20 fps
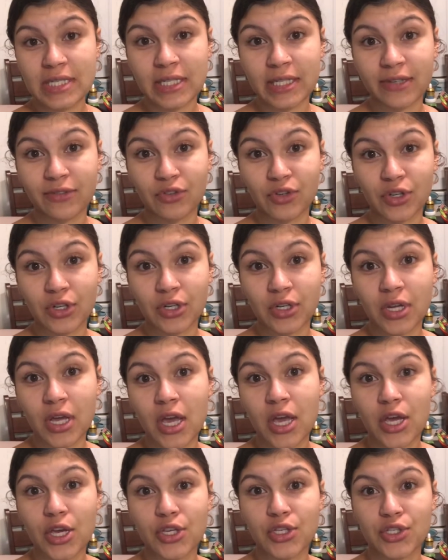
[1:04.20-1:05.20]
delivered
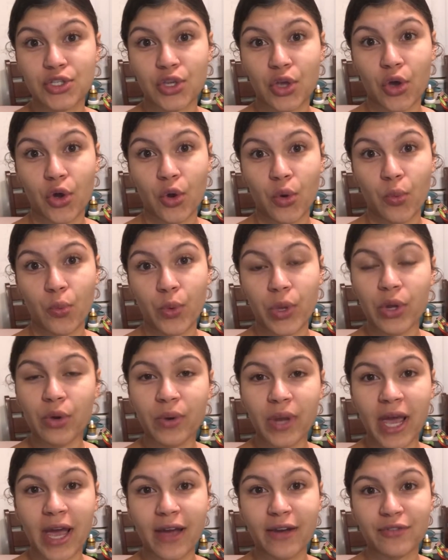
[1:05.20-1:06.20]
so we don't
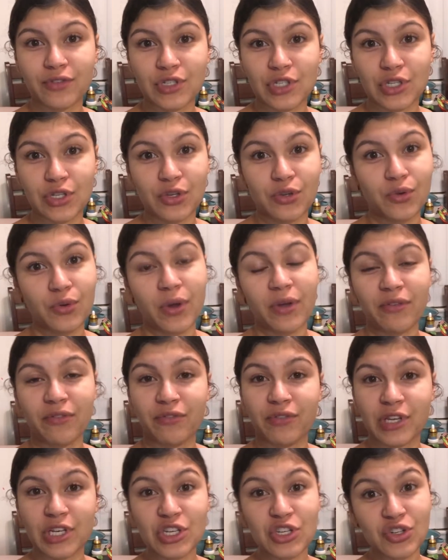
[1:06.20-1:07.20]
have to
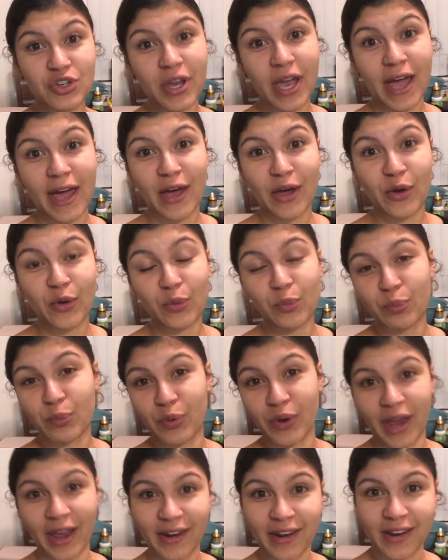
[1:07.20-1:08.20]
venture out,
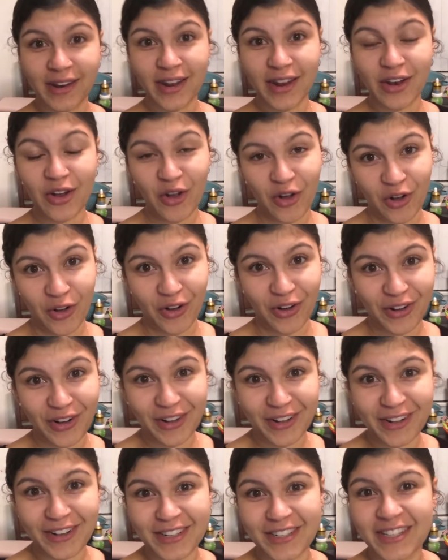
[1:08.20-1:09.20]
pregnant and
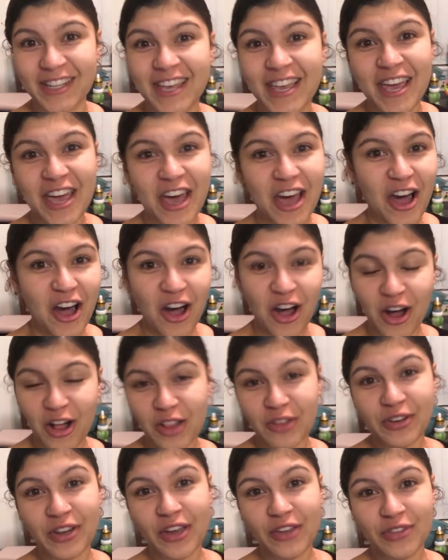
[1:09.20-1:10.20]
all
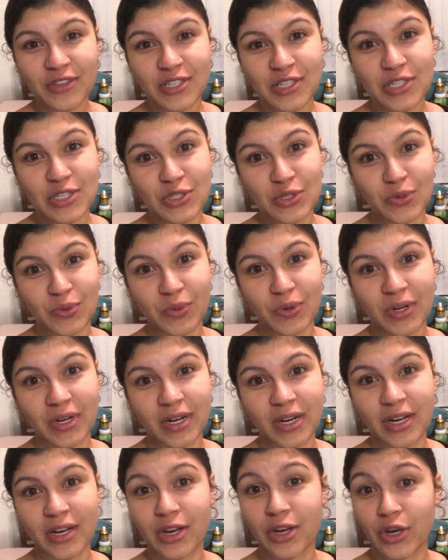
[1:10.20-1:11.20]
around the
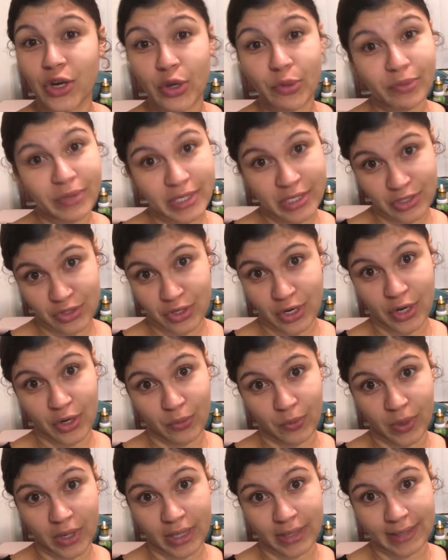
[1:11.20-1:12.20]
store. Nobody's trying to
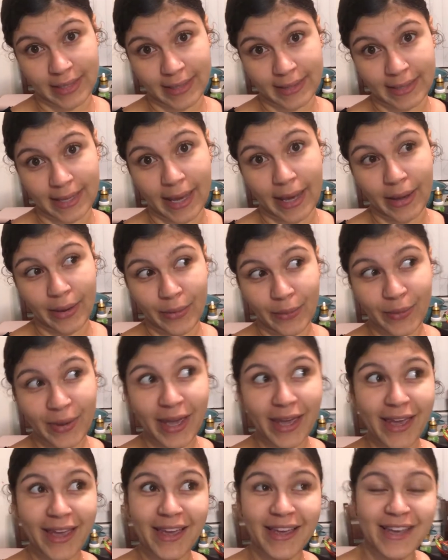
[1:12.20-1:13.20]
walk like that,
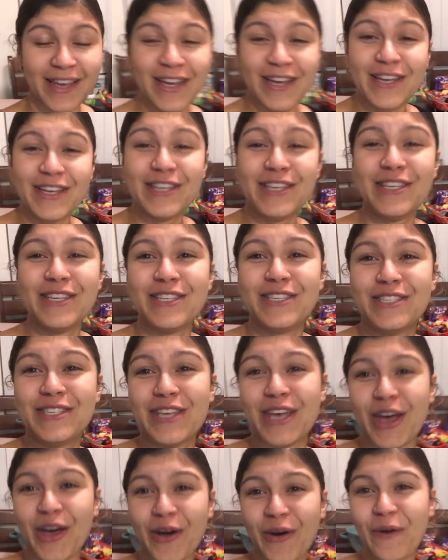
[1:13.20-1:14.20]
okay?
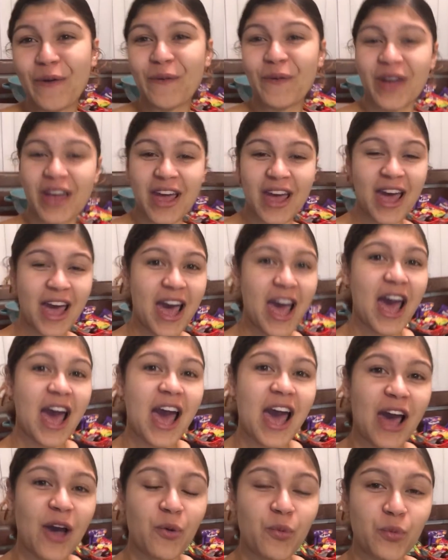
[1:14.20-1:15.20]
So
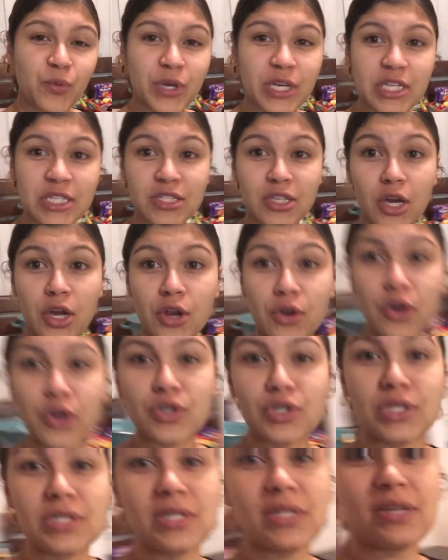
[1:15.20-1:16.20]
we just got our
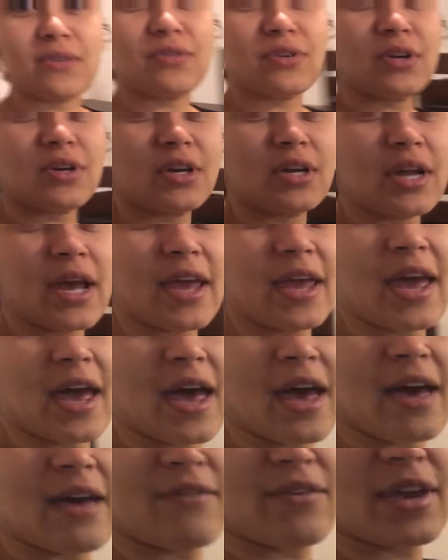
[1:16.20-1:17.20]
groceries delivered. I
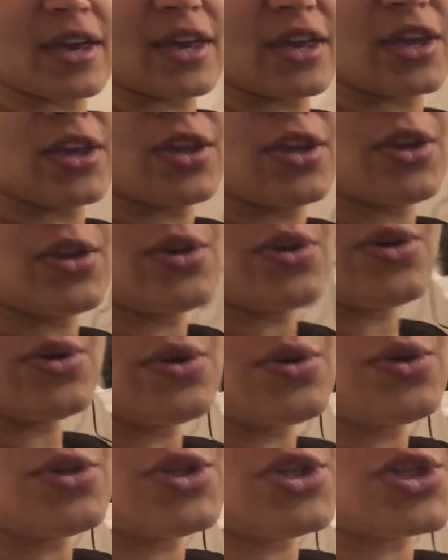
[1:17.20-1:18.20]
have a
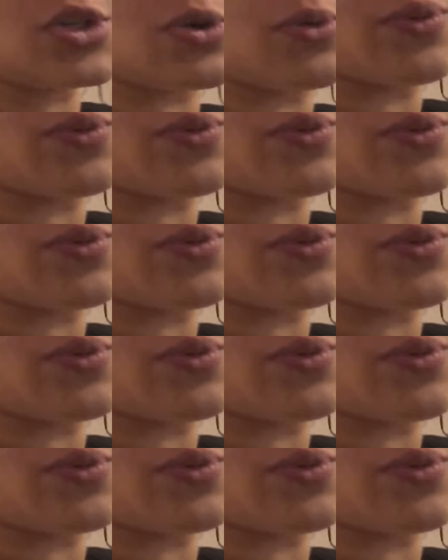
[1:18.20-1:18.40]
huge